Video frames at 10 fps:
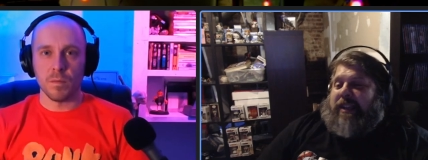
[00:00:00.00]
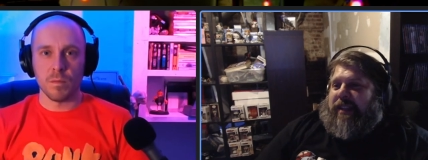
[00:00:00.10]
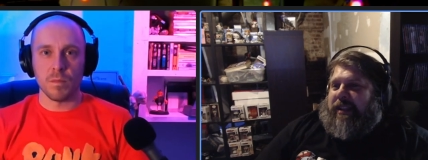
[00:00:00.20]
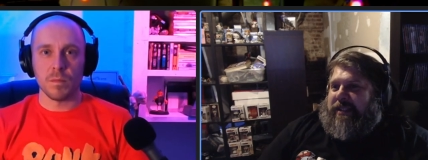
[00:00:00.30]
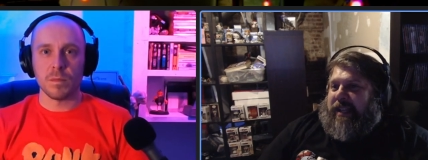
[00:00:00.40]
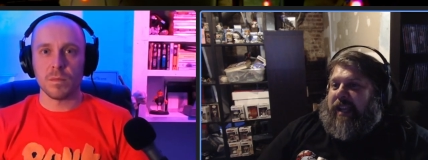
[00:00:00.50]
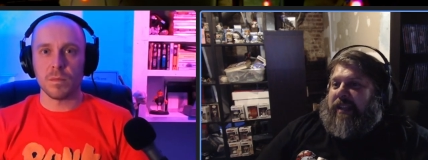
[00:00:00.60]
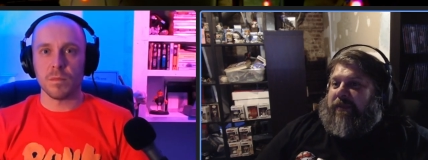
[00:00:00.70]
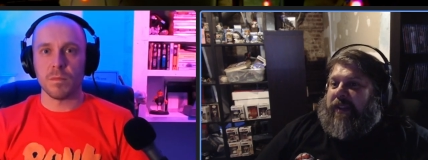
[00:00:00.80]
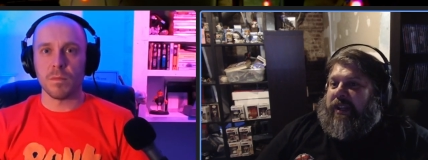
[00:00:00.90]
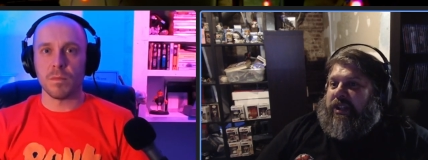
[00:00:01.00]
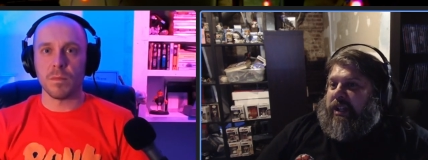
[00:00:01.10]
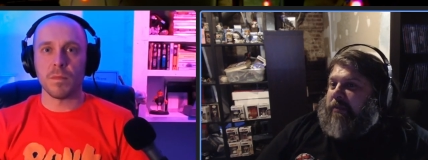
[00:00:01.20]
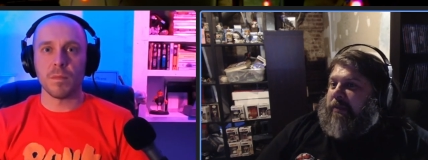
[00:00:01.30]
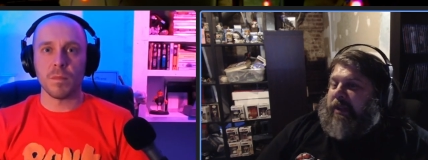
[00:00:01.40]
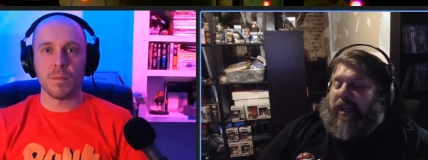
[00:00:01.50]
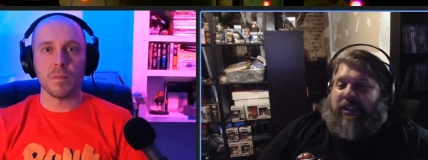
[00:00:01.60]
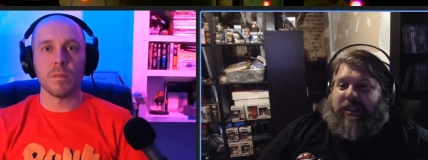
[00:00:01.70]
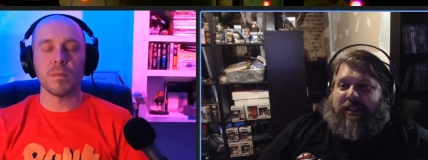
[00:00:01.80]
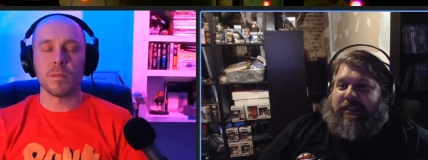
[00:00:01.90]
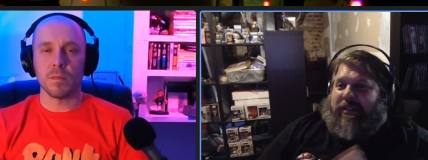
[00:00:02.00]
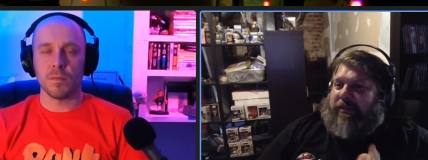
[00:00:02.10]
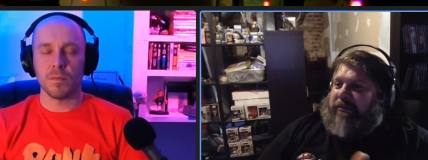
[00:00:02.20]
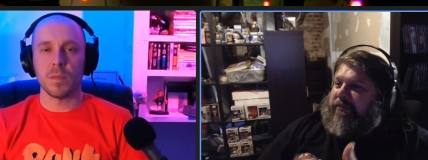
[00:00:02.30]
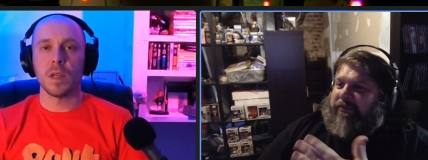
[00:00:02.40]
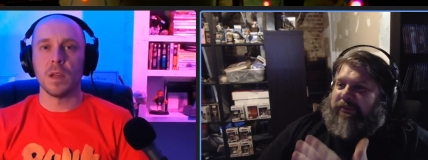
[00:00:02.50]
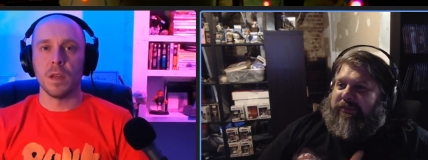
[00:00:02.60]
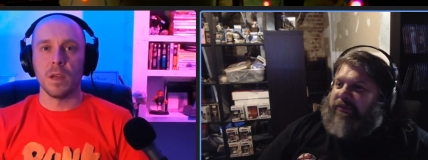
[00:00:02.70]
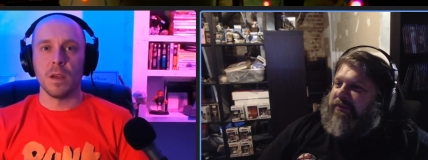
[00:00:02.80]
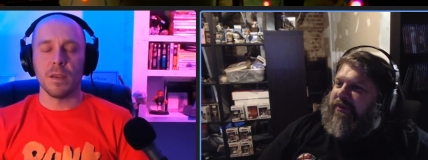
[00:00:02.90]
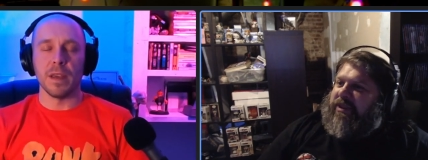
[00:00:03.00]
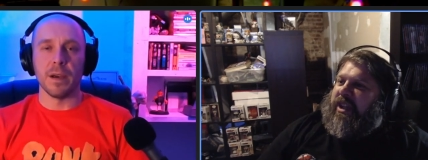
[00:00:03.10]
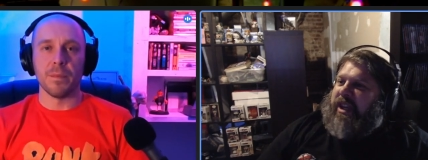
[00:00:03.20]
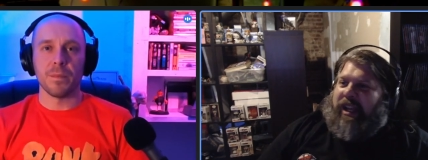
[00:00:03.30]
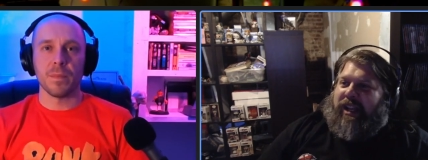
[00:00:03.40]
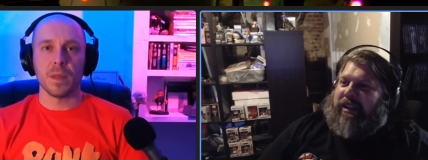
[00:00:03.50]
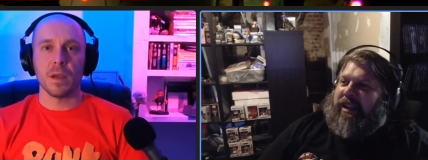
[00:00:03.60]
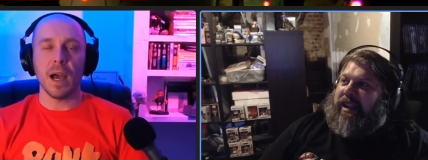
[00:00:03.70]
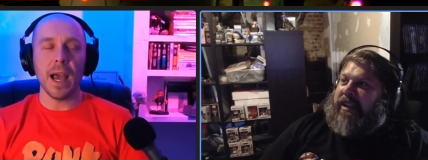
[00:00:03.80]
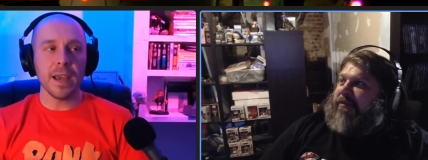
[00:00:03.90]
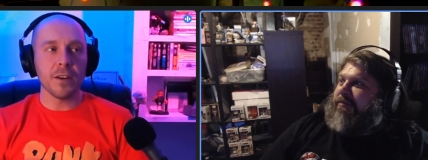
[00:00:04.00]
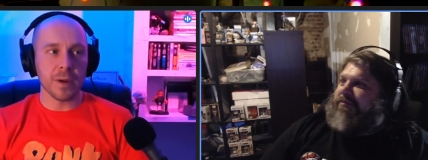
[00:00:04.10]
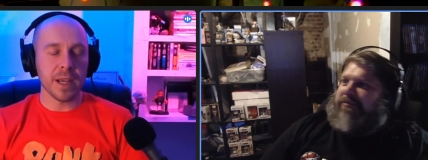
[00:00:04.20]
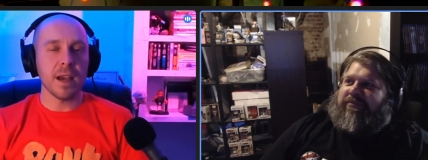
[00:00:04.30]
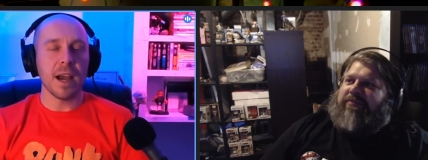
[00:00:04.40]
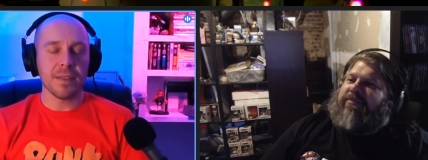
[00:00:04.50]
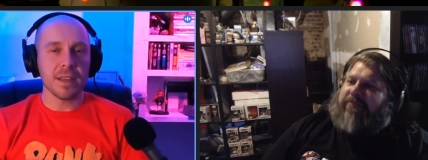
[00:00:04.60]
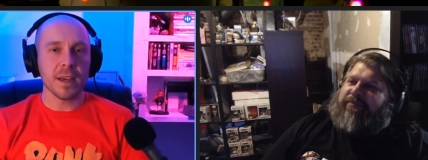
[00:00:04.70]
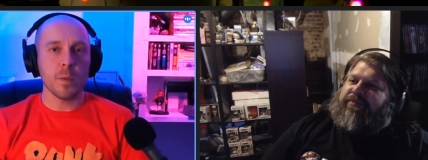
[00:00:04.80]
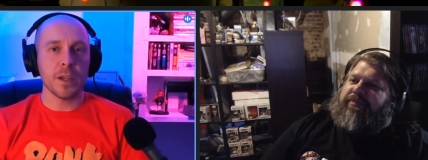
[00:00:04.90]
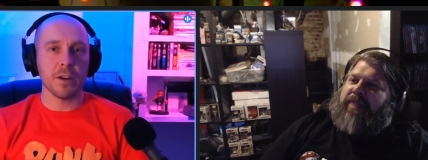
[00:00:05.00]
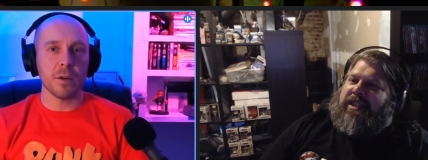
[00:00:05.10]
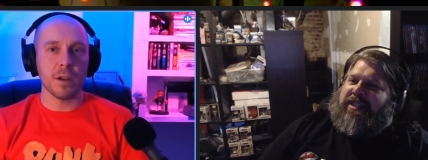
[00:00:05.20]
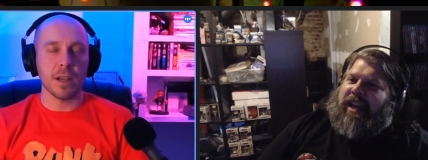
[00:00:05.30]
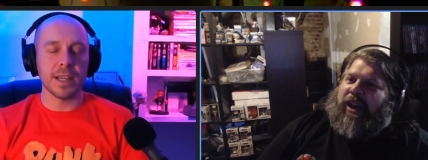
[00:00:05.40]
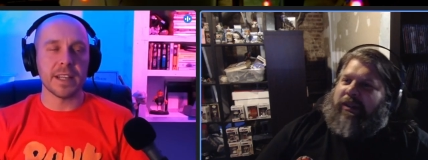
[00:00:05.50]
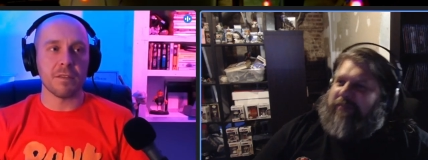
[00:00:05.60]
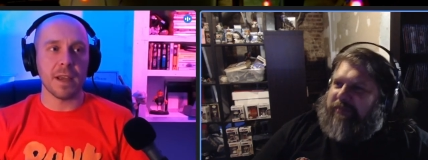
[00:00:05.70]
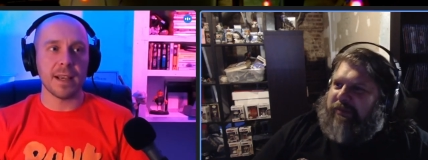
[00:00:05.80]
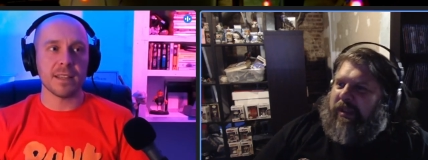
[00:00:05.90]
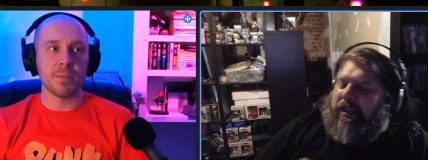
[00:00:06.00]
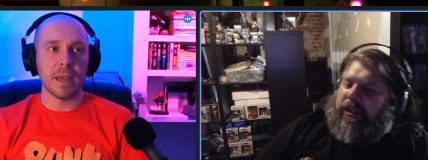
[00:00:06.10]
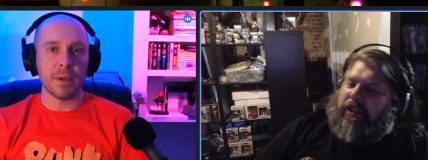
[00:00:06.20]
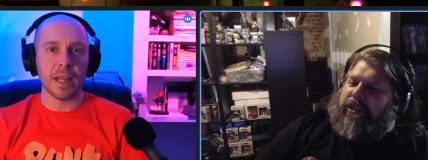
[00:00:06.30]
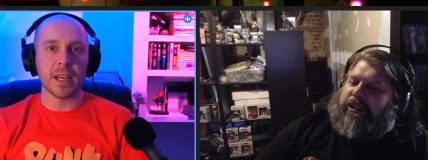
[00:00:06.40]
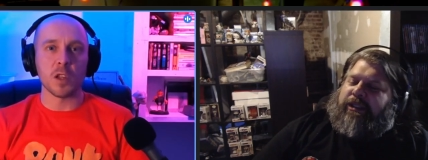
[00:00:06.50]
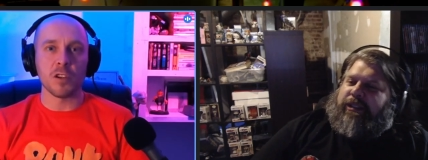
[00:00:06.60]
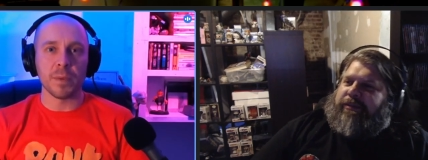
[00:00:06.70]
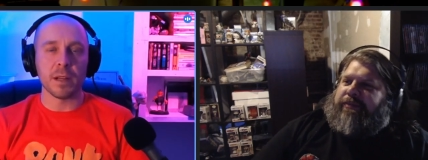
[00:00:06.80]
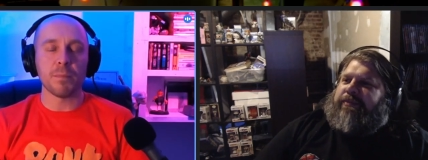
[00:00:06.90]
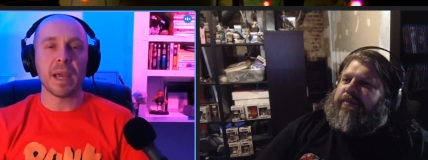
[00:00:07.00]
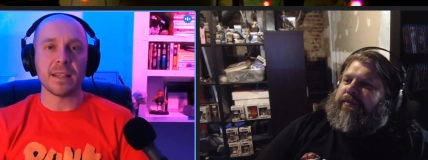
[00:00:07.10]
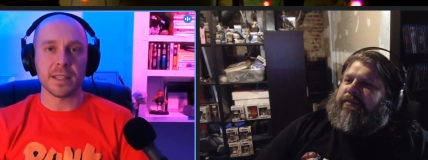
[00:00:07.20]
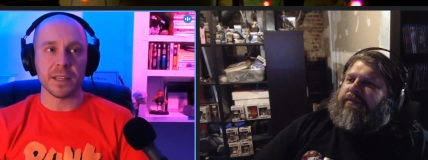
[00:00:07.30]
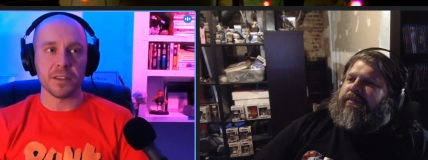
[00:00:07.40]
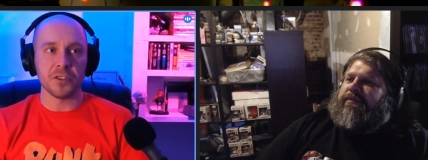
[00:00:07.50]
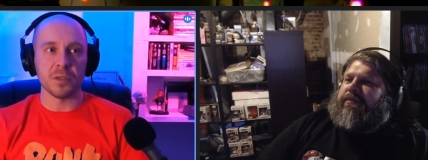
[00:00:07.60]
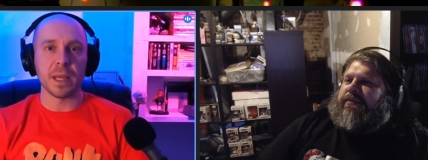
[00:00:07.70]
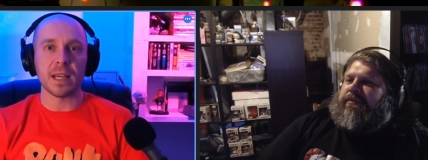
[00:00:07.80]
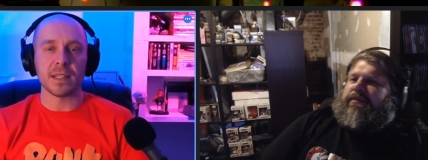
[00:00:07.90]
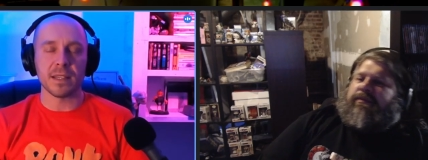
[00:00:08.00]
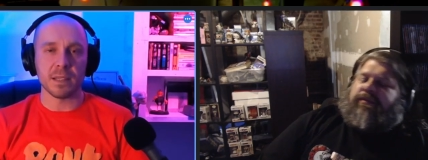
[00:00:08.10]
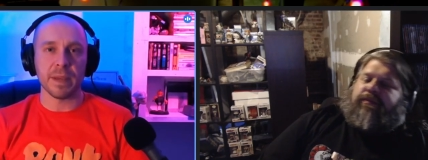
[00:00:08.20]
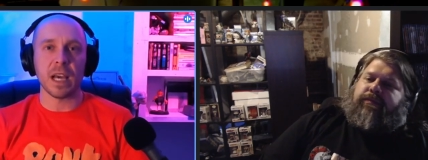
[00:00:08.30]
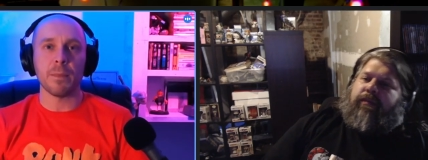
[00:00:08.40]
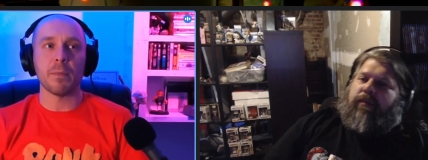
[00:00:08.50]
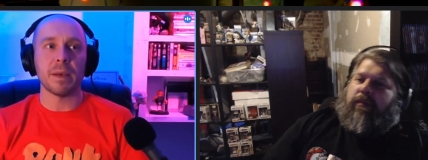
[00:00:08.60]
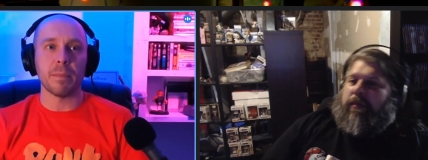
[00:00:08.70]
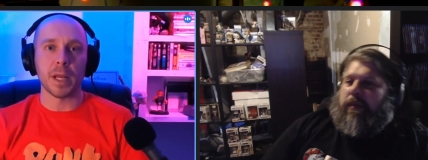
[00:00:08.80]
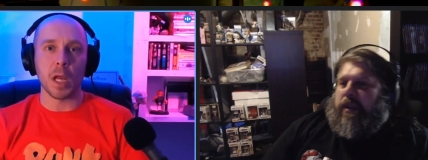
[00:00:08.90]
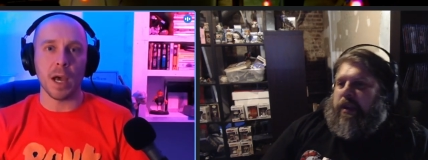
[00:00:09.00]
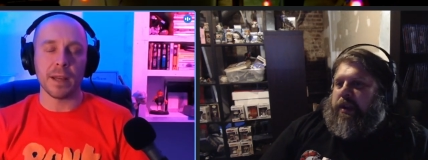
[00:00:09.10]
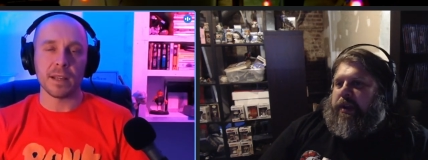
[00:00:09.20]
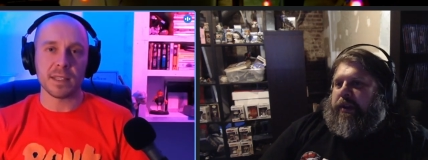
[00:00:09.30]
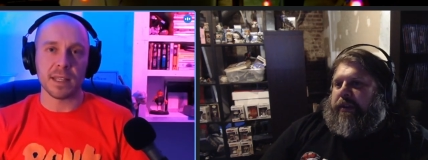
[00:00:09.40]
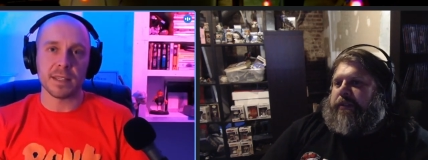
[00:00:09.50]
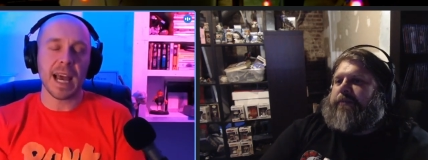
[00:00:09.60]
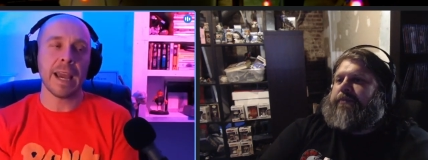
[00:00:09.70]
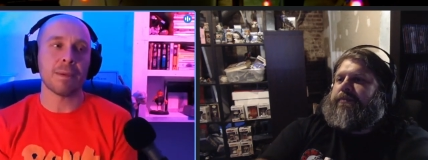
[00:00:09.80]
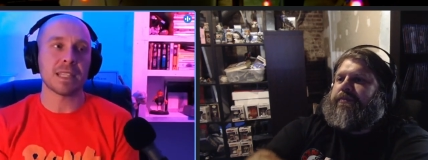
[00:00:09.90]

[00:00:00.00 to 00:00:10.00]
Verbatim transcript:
Speaker 1: i'll stay in to finish it but i just kind of kind of
Speaker 2: i agree i think that what you're out. identifying is maybe like a little bit of pacing issues because it does become a bit monotonous and time